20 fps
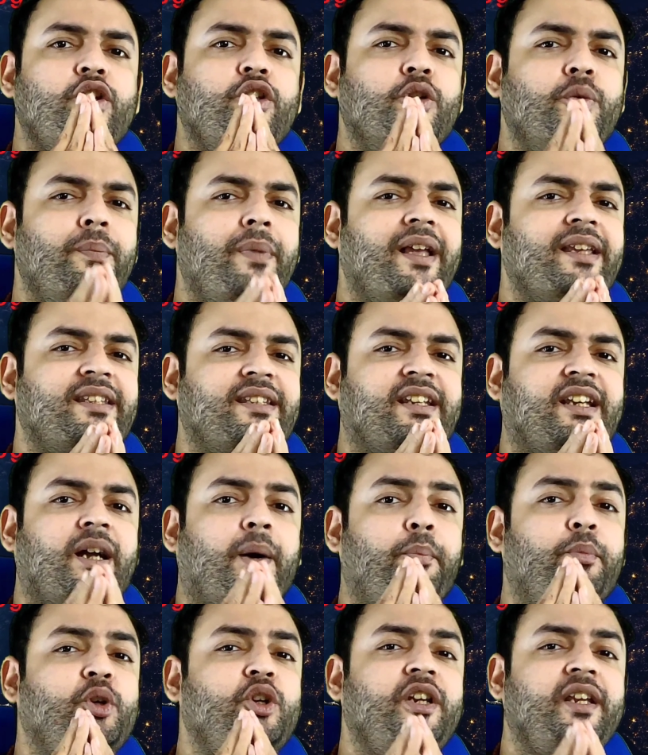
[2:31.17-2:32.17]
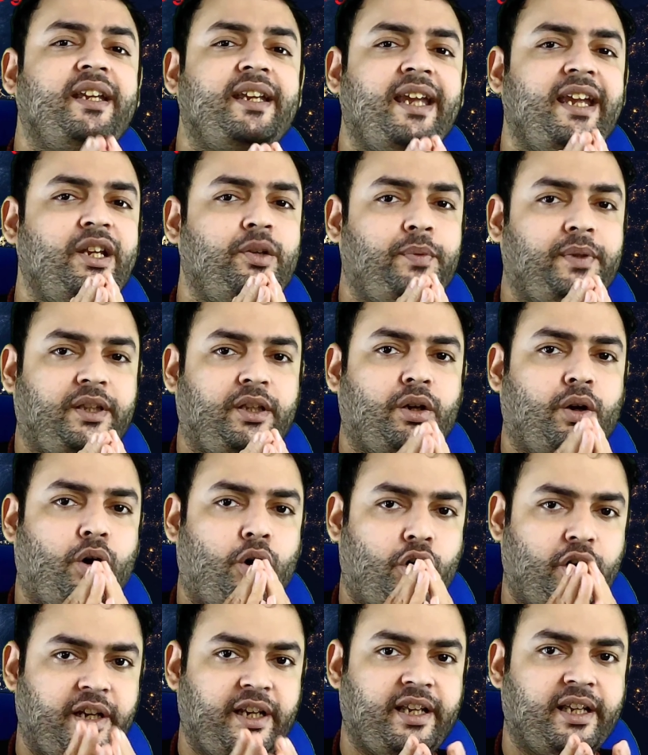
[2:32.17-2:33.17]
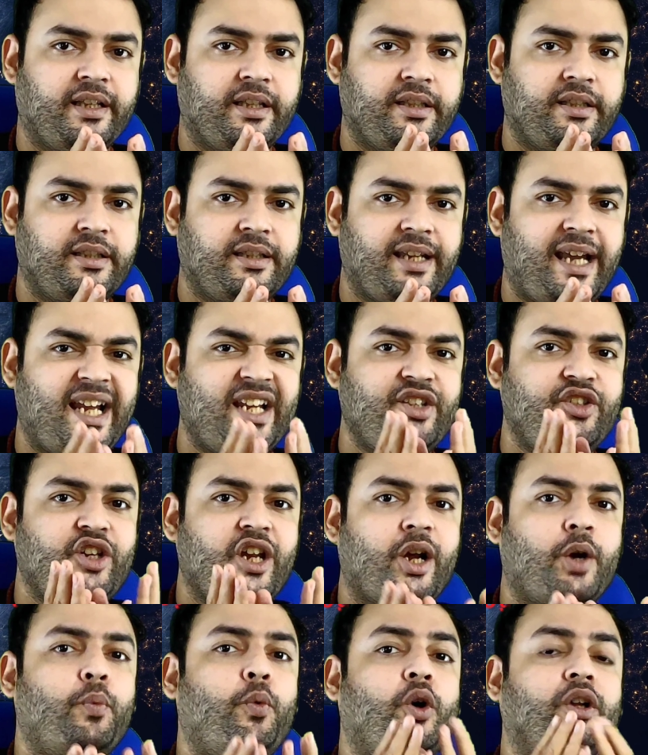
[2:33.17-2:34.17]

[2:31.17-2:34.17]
you must communicate with your audience and check